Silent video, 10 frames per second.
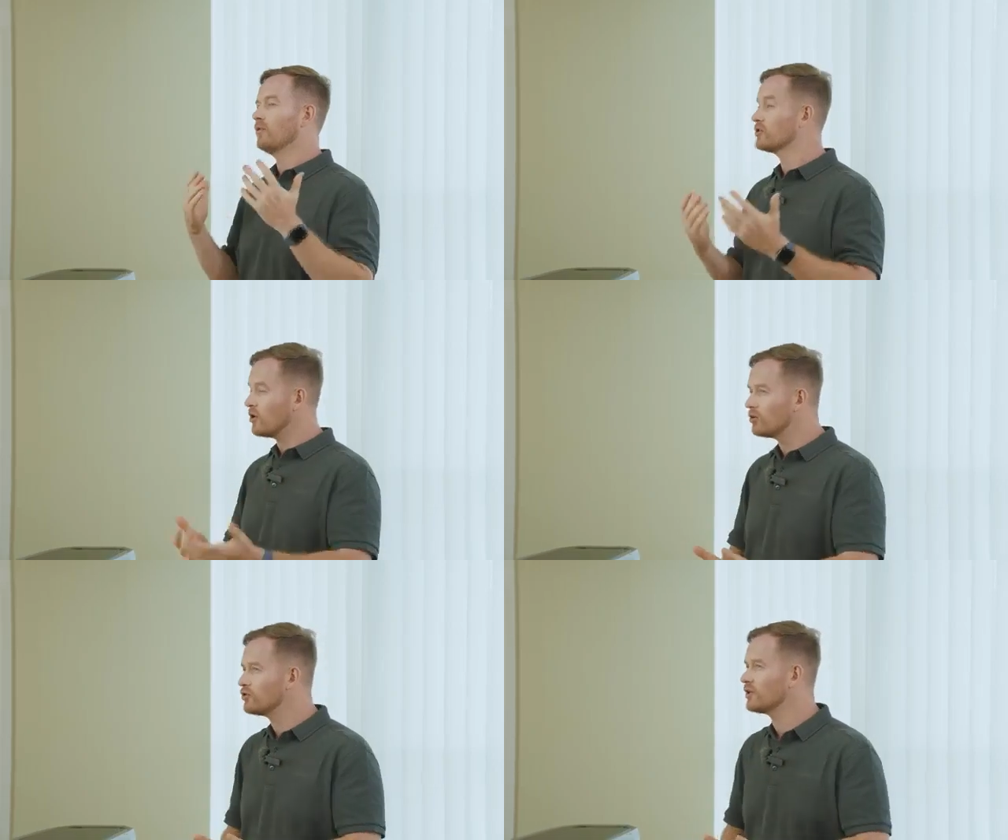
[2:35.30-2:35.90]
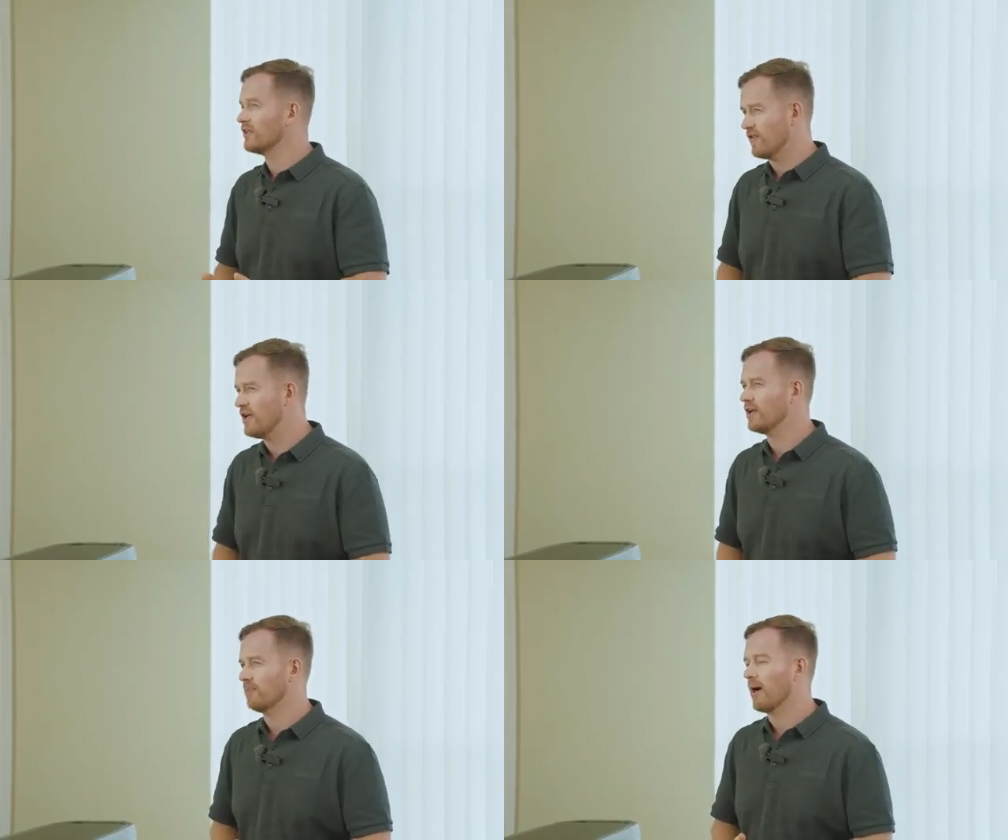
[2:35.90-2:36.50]
What's also
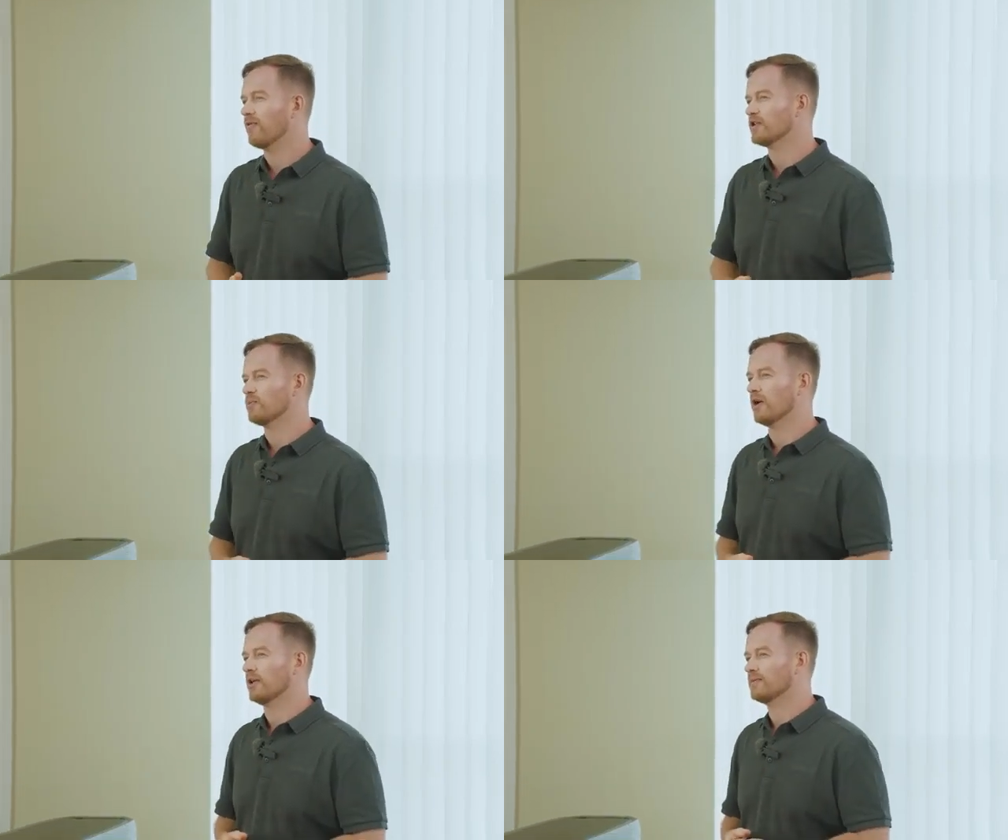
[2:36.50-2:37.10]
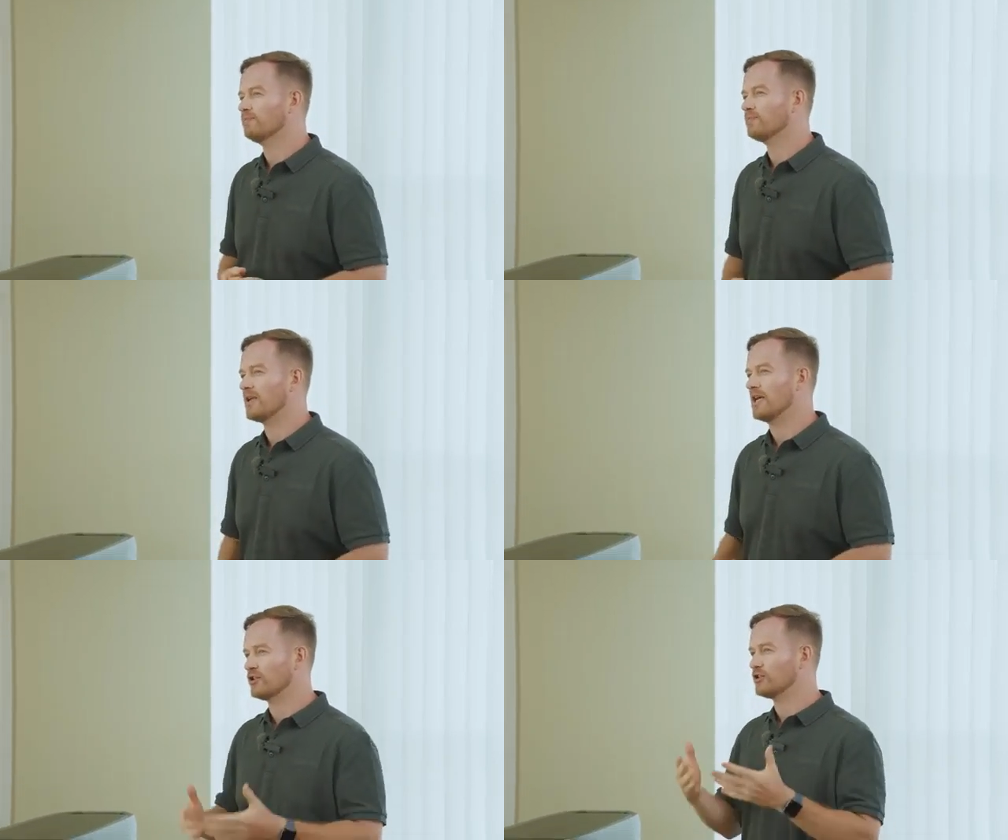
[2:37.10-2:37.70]
convenient about this product
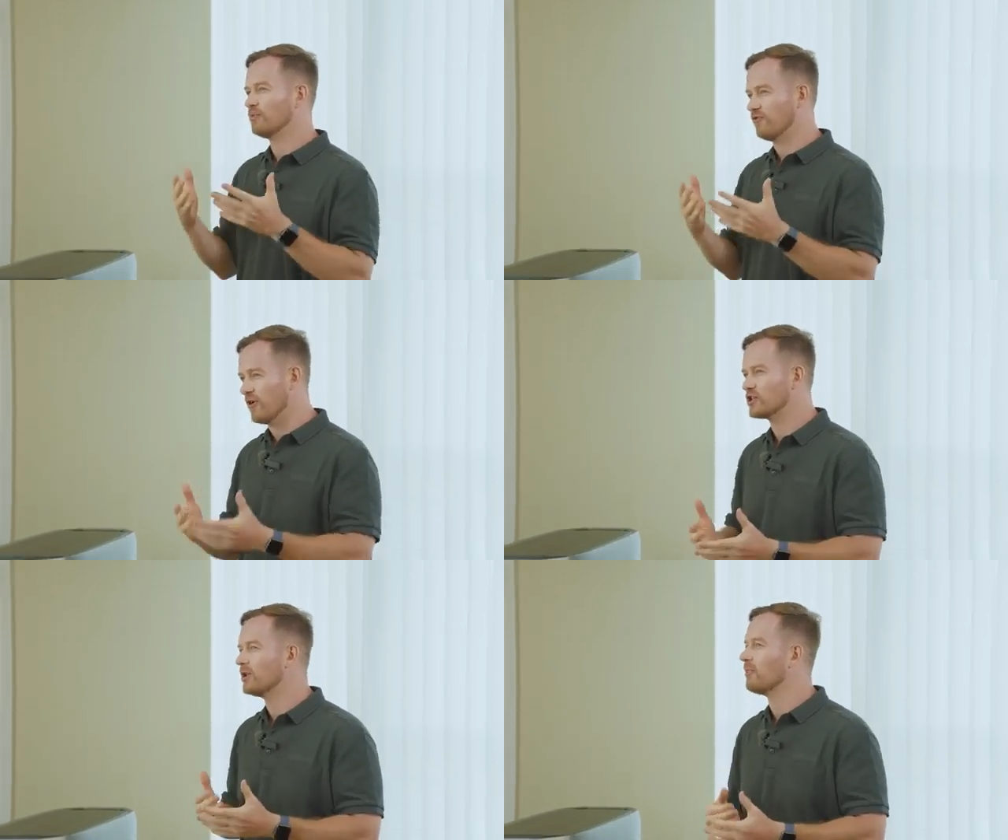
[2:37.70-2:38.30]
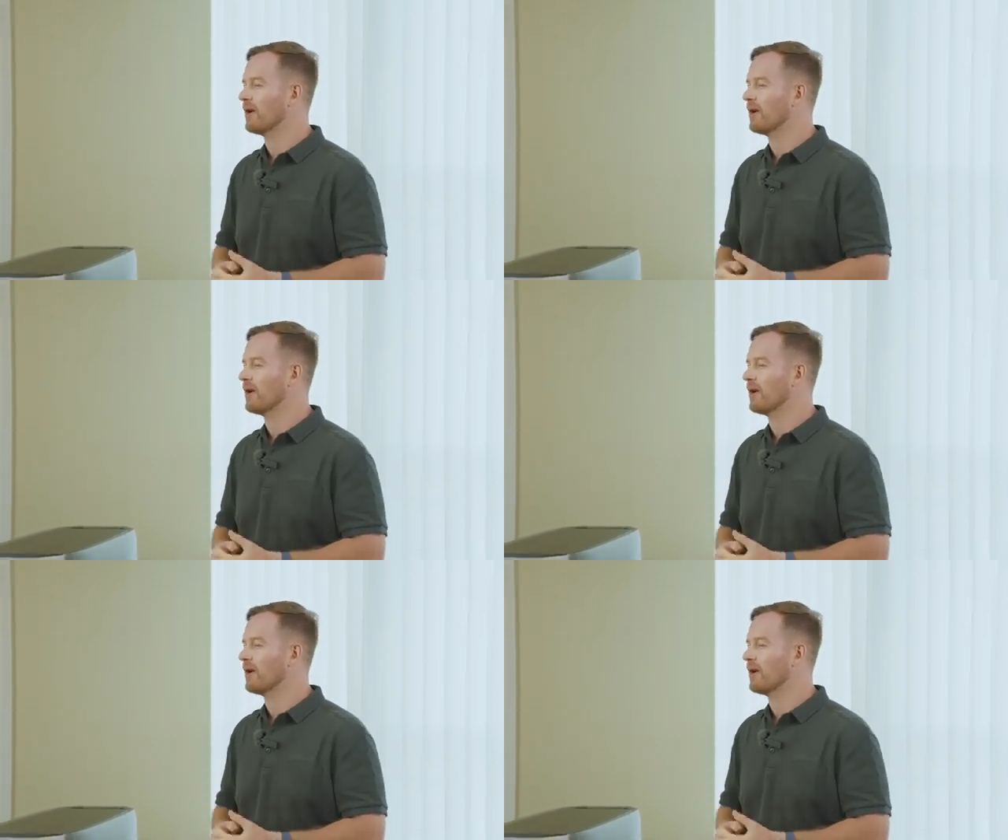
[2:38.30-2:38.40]
is its professional